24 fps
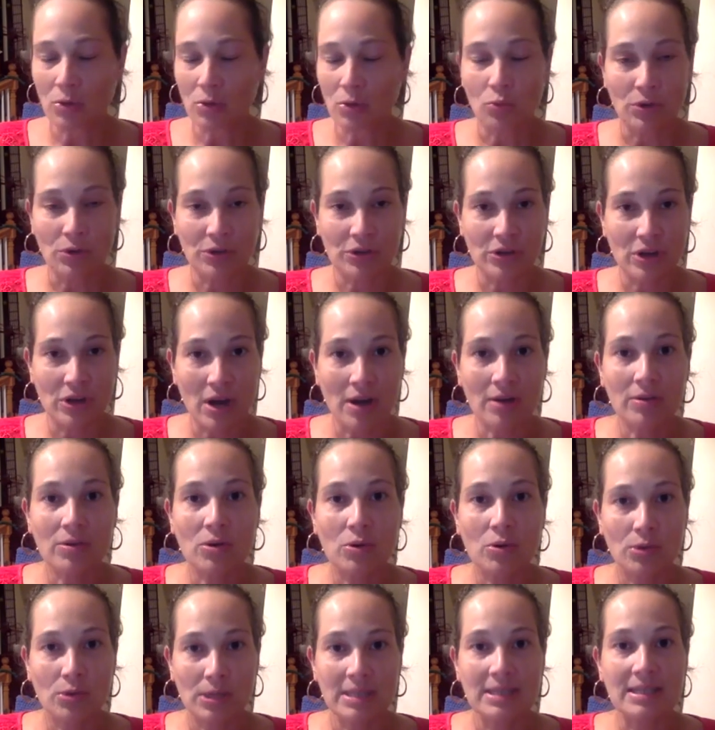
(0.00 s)
we're not
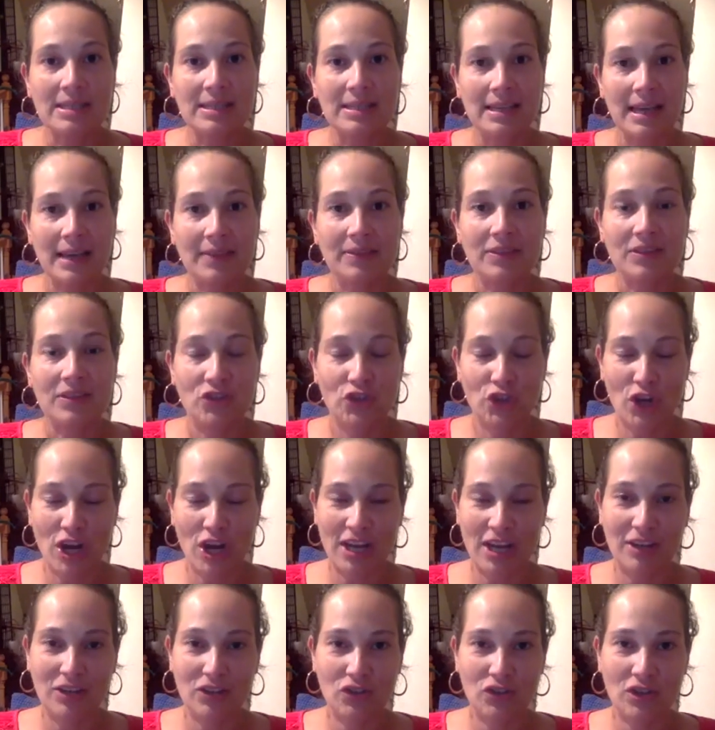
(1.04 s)
going to get the
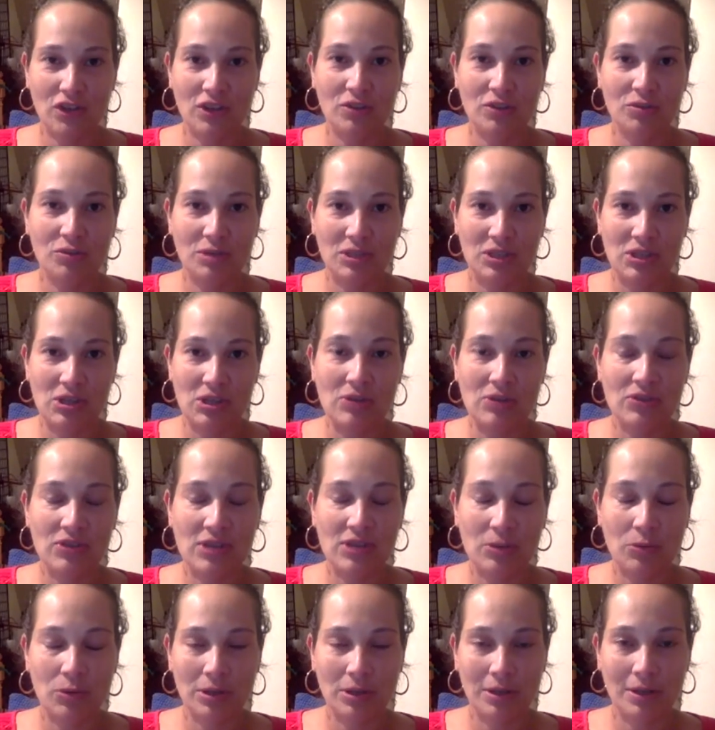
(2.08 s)
change and the results
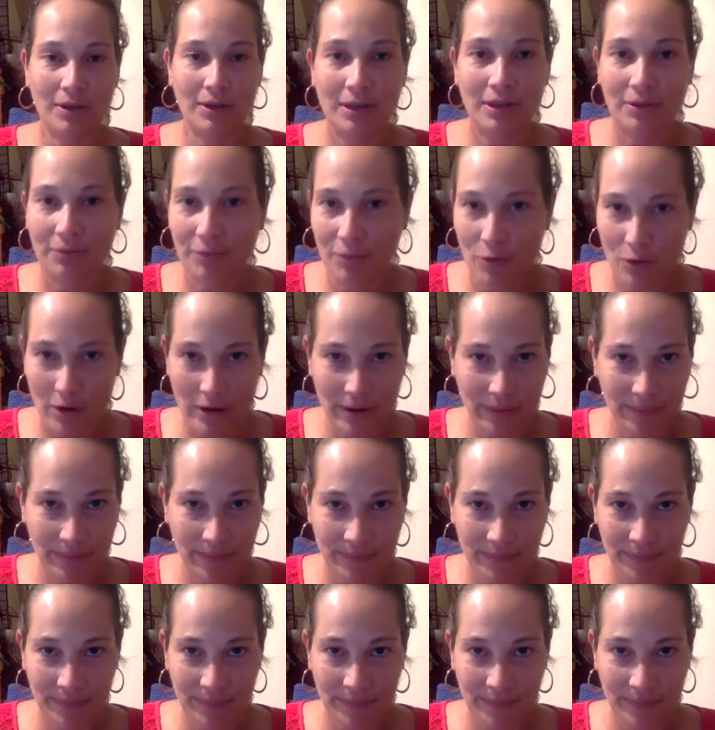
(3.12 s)
that we're looking for,